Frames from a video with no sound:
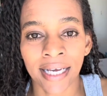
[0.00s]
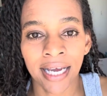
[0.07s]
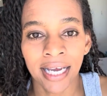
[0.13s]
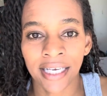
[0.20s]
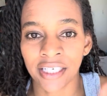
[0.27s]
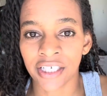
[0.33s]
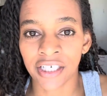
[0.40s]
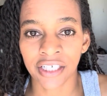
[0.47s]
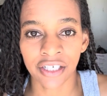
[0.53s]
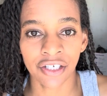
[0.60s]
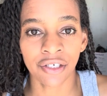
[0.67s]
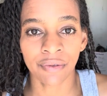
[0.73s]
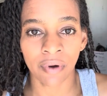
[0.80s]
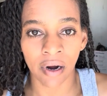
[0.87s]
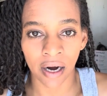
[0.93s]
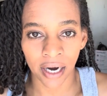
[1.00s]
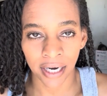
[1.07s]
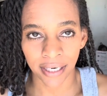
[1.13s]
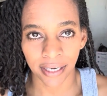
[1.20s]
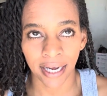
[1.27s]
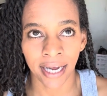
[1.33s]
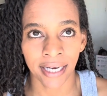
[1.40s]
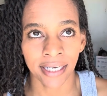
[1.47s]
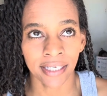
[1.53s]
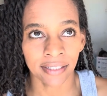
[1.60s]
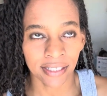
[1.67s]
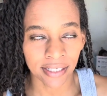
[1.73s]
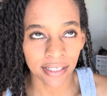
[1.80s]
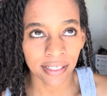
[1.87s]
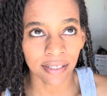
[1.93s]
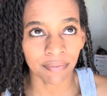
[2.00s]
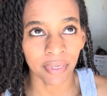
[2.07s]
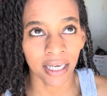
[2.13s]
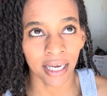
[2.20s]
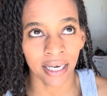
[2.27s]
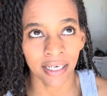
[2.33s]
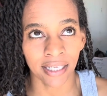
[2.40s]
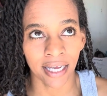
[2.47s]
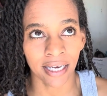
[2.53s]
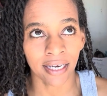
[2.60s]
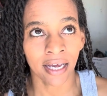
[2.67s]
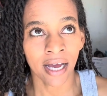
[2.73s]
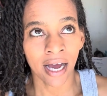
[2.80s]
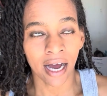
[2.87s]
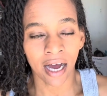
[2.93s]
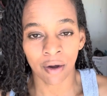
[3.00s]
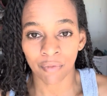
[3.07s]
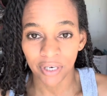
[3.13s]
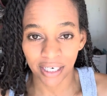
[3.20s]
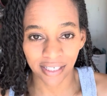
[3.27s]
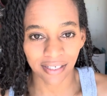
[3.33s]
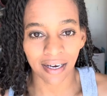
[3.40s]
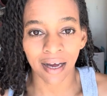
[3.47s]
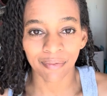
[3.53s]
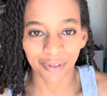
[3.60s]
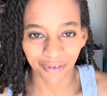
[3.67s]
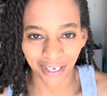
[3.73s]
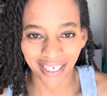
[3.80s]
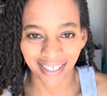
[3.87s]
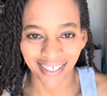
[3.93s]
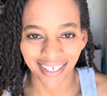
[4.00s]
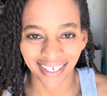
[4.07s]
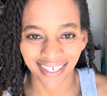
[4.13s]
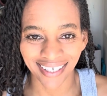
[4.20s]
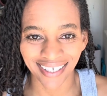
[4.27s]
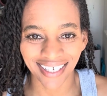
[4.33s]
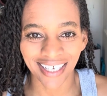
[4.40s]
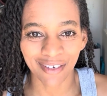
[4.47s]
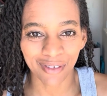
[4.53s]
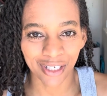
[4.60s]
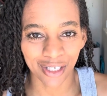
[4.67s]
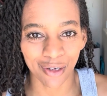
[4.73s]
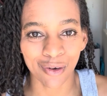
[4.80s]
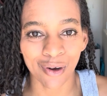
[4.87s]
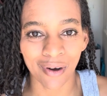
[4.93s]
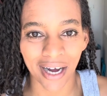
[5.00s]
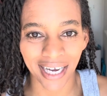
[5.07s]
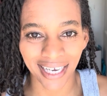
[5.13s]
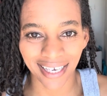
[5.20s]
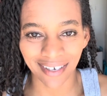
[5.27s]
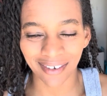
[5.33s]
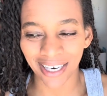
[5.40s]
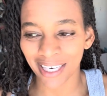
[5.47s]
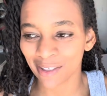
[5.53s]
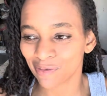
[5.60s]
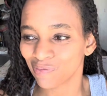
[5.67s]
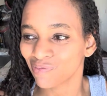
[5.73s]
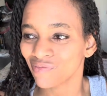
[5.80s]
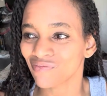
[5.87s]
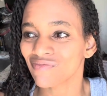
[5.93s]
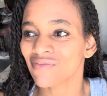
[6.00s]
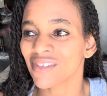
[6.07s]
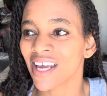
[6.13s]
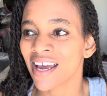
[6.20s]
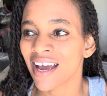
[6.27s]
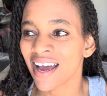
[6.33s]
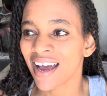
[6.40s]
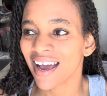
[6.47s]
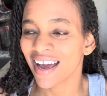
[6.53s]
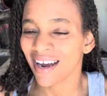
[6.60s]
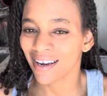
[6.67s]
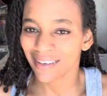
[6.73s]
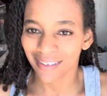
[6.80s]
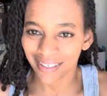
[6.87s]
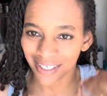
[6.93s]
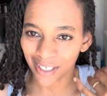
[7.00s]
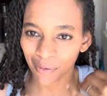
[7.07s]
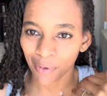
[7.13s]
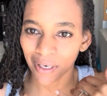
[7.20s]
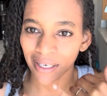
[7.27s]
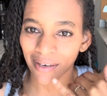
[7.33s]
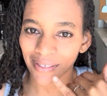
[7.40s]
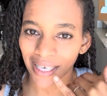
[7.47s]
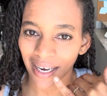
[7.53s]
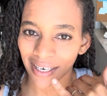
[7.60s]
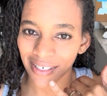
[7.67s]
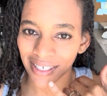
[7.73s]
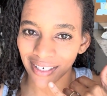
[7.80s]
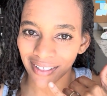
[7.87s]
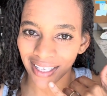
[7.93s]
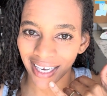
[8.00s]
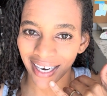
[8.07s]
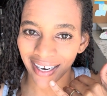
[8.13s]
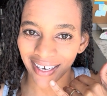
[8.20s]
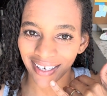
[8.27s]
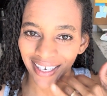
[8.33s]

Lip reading: It's just too hard. And he listened to me. And then when I stopped ranting, he was so quiet, right? To the point that I was like, are you still there?